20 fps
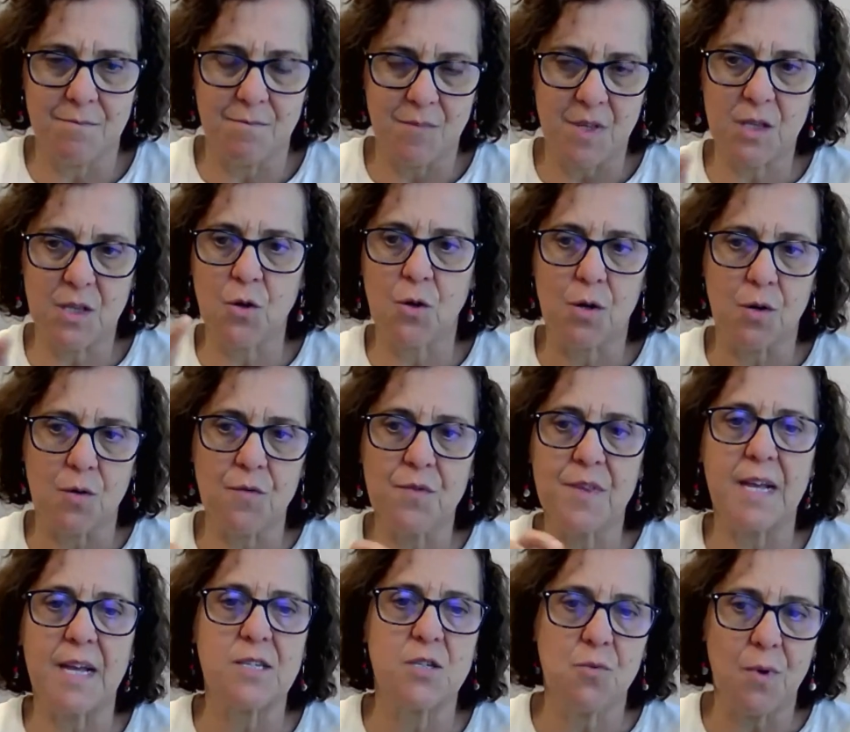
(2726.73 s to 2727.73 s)
the
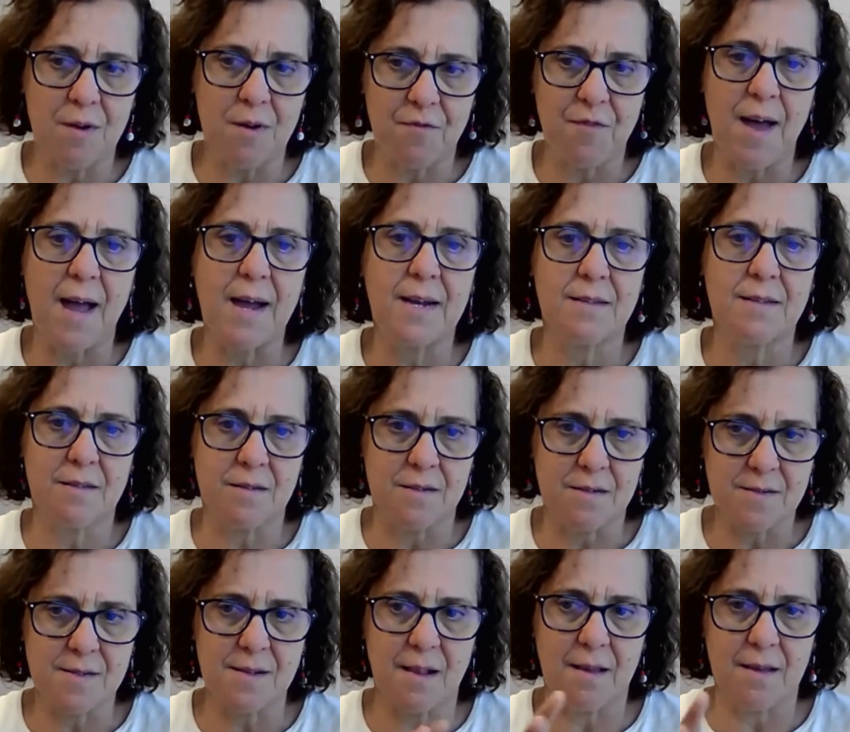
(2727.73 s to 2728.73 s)
contextual
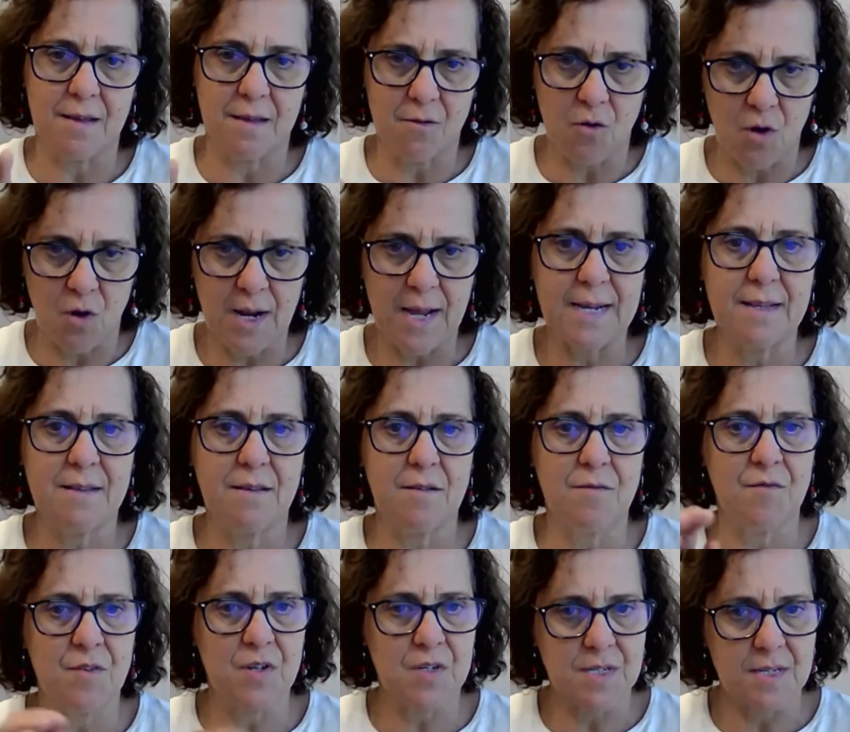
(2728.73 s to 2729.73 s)
factors like collective
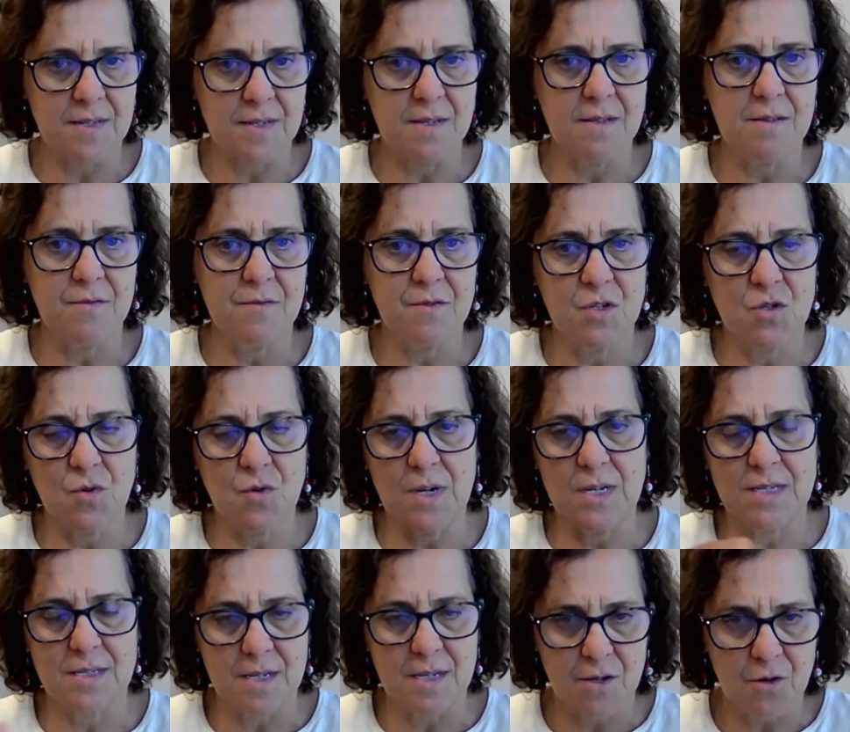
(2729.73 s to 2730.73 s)
versus
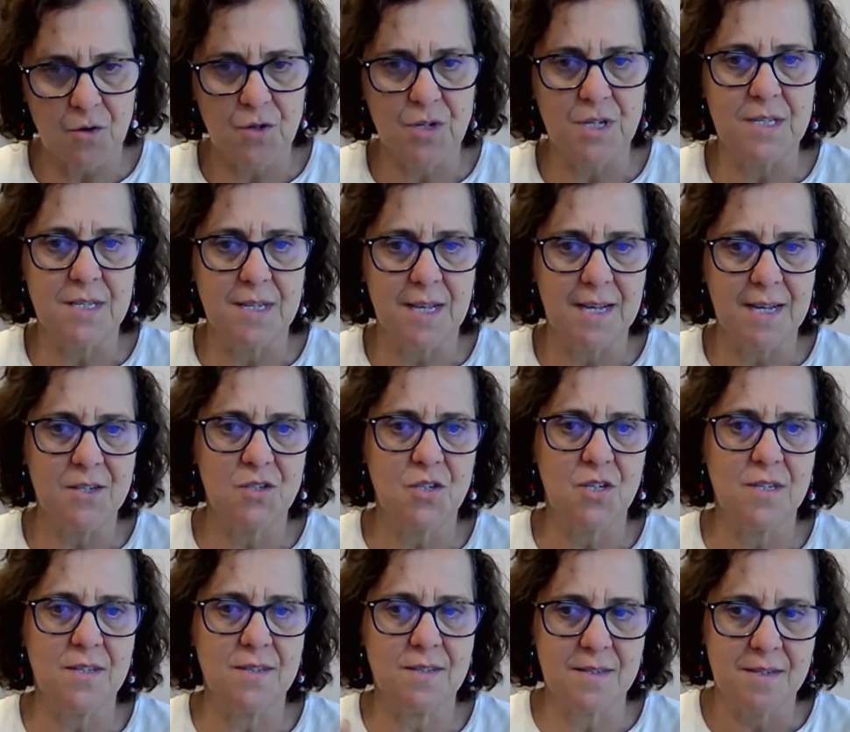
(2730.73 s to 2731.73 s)
individualistic
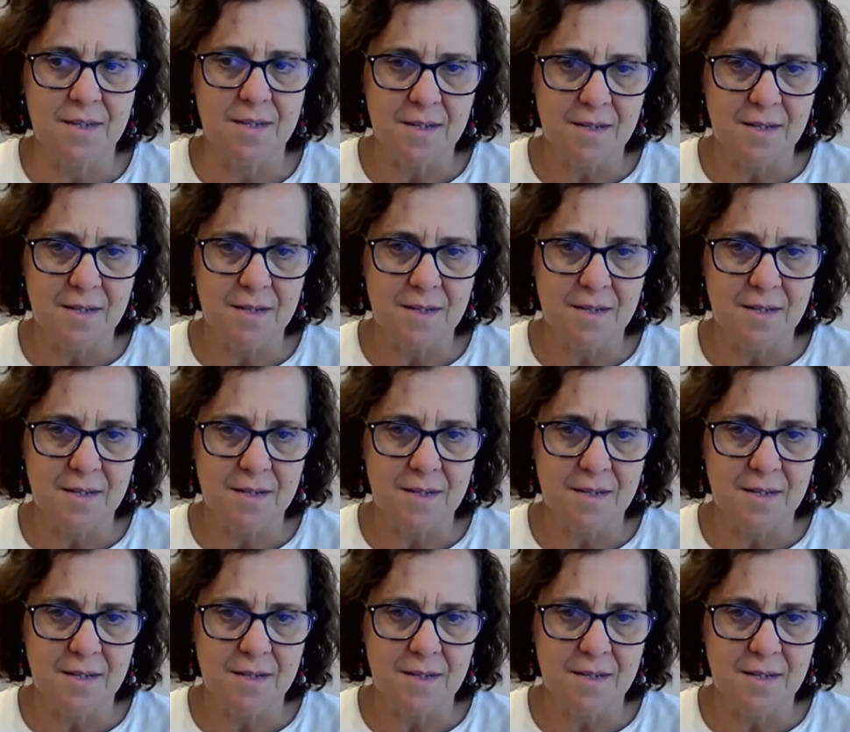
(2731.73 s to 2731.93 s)
orientations